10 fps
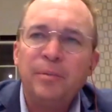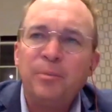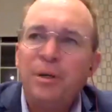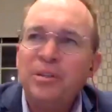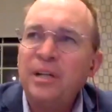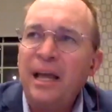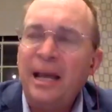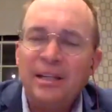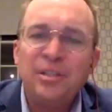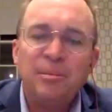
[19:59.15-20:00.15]
The president
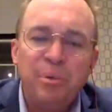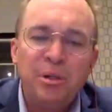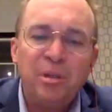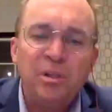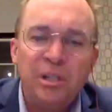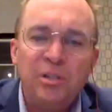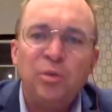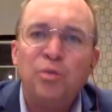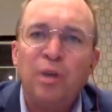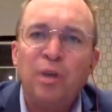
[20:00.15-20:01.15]
has an ability to
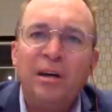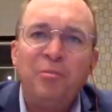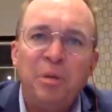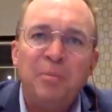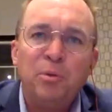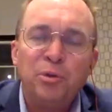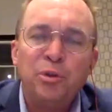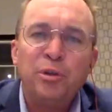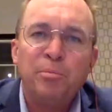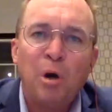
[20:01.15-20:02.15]
drive people
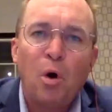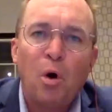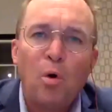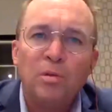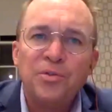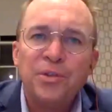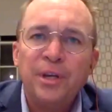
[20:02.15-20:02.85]
to the polls,